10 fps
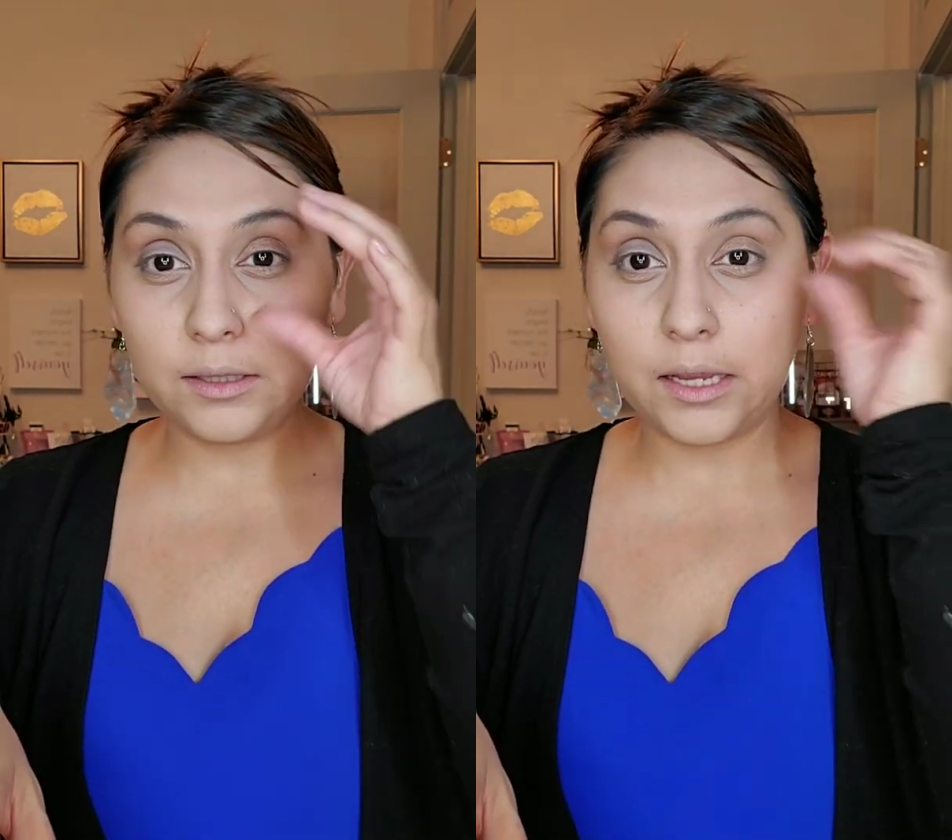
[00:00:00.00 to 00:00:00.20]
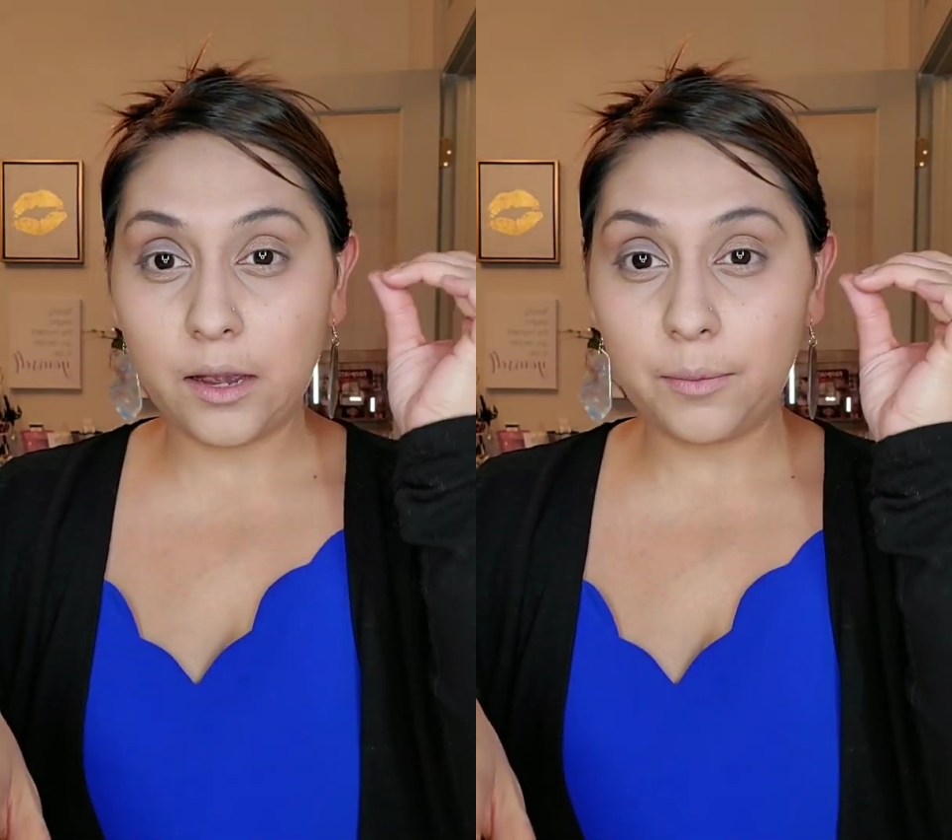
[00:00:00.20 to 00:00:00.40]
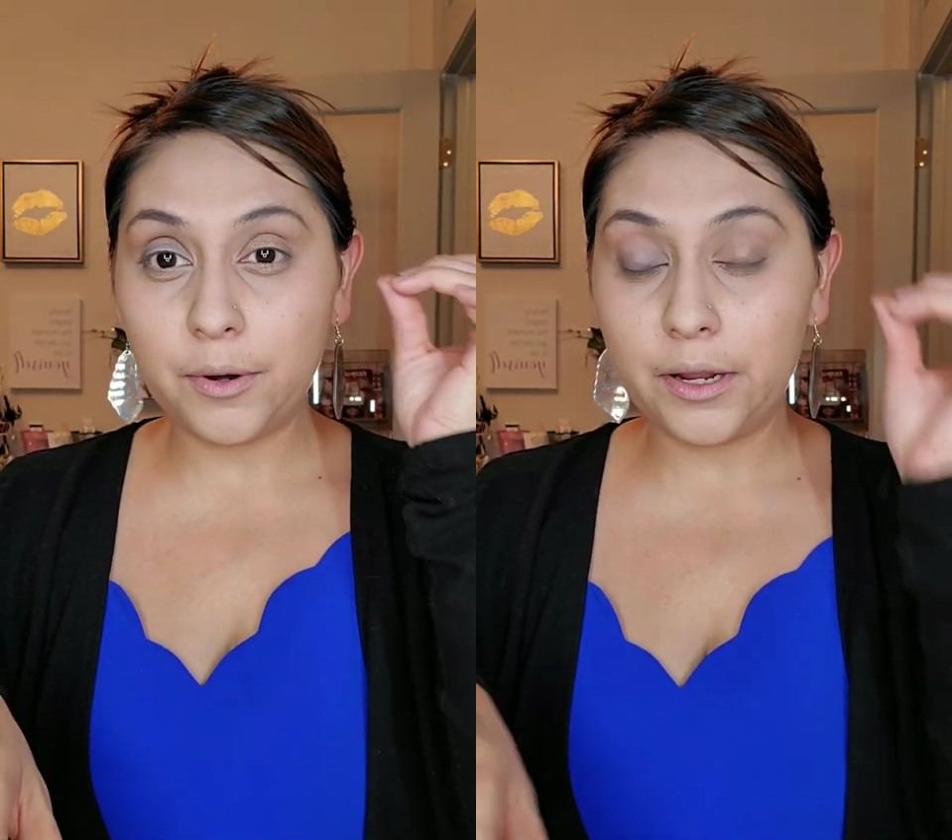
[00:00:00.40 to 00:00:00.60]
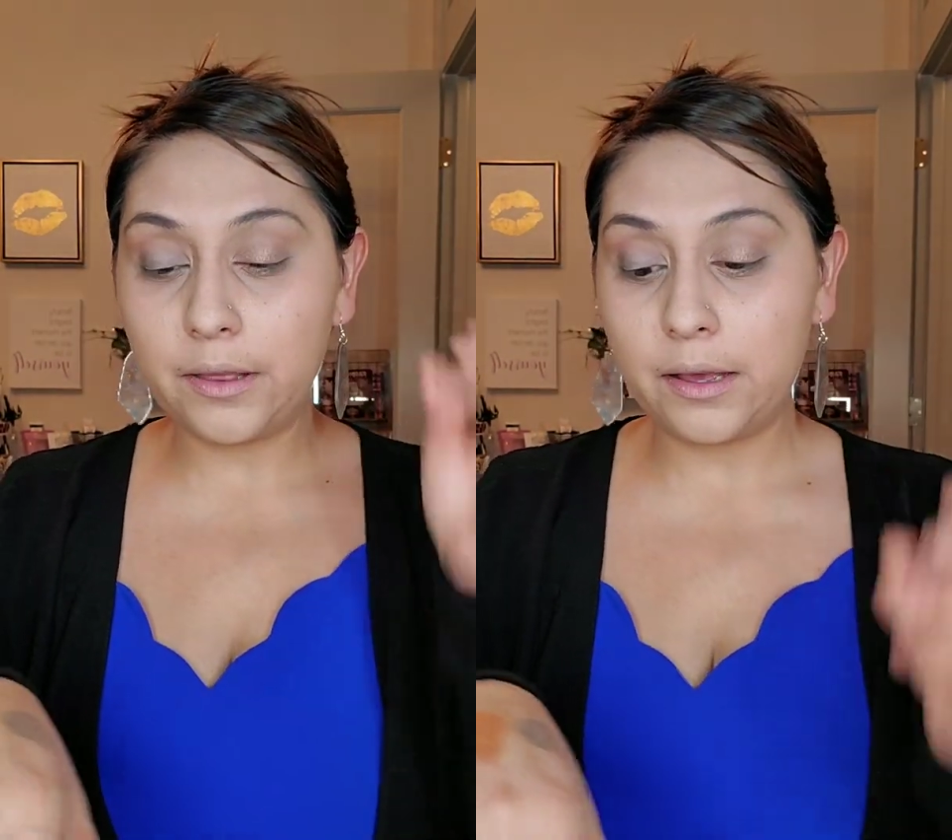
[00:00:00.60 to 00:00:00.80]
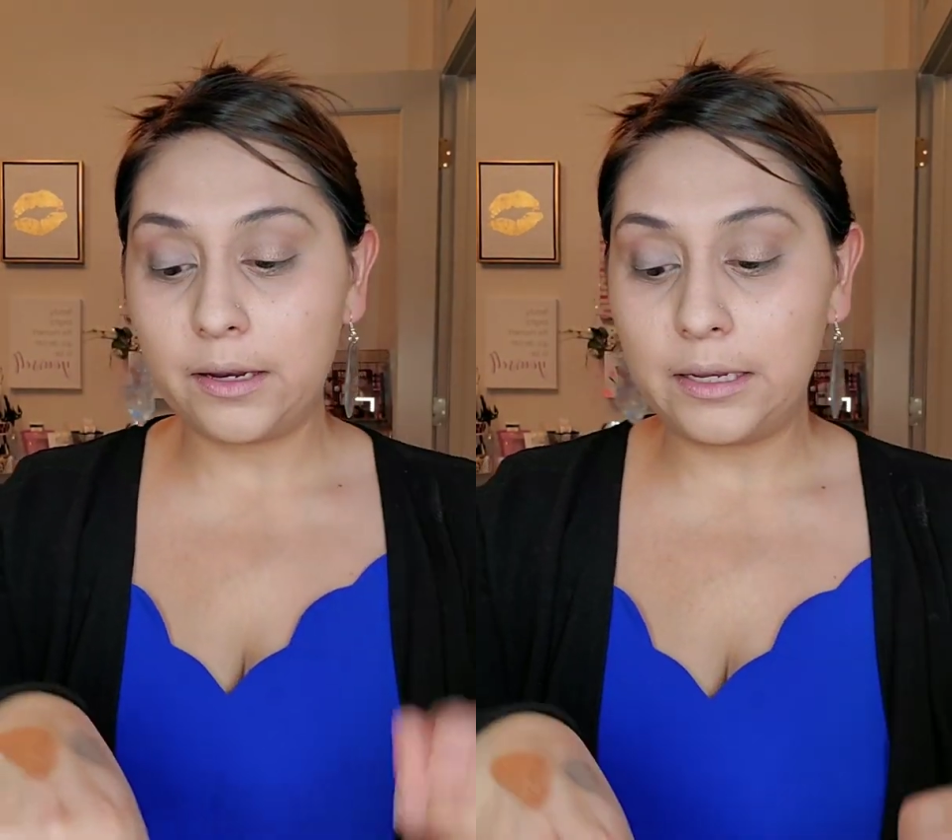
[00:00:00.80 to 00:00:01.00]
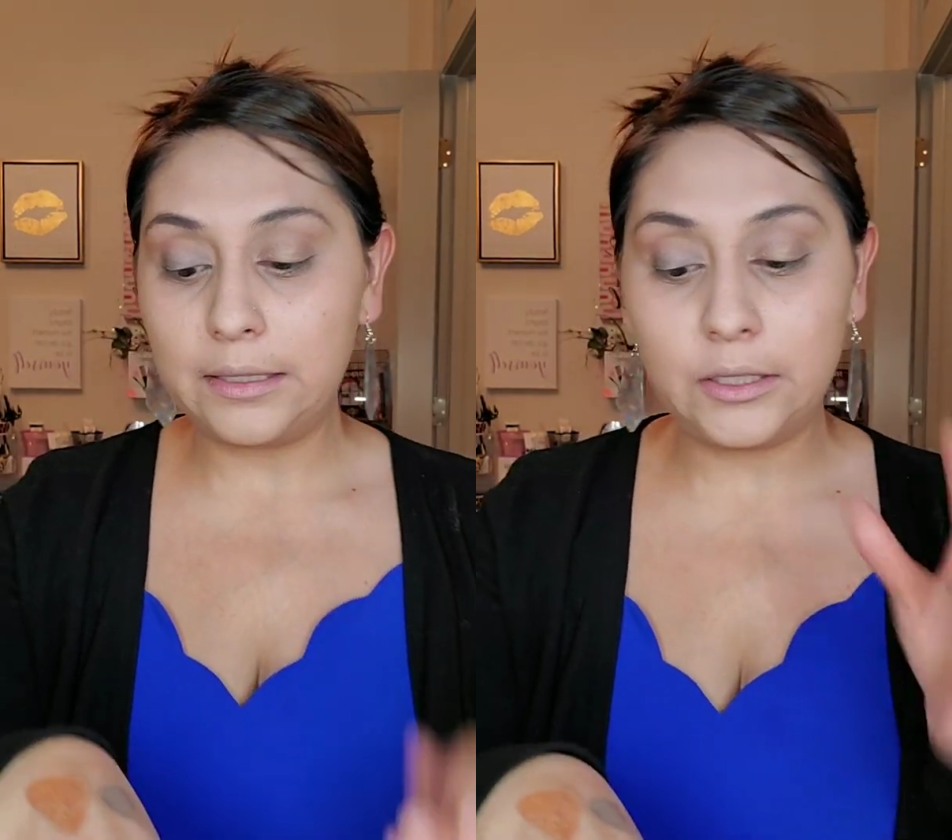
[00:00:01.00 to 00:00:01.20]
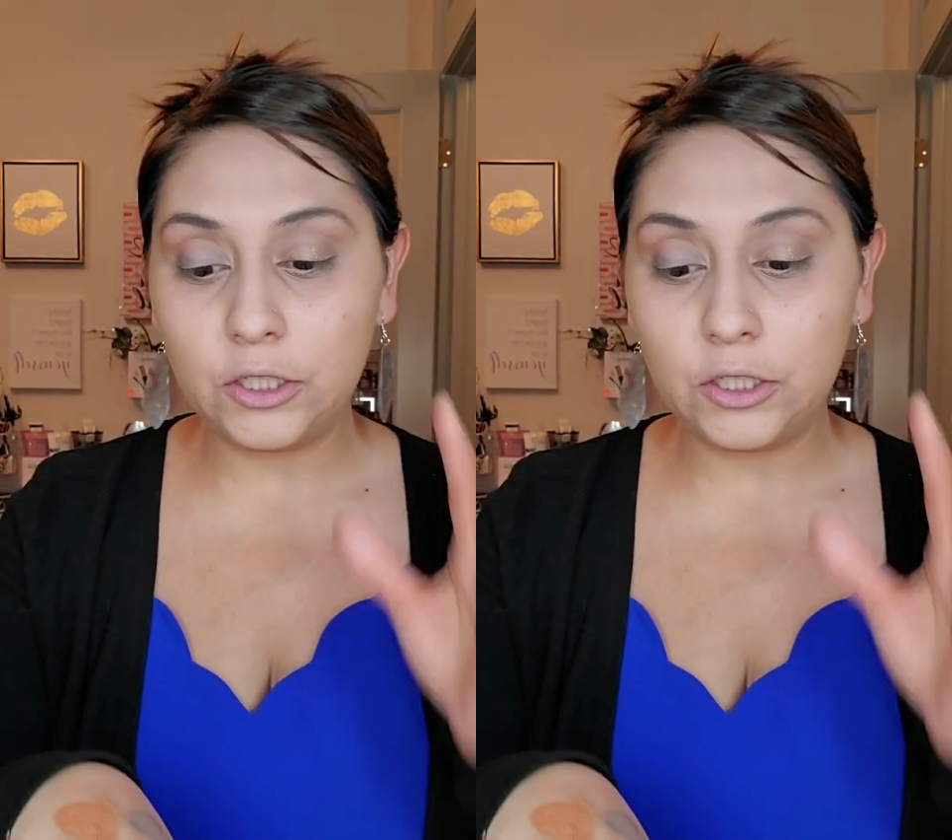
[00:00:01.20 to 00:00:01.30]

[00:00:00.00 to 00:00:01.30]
See how pretty that is?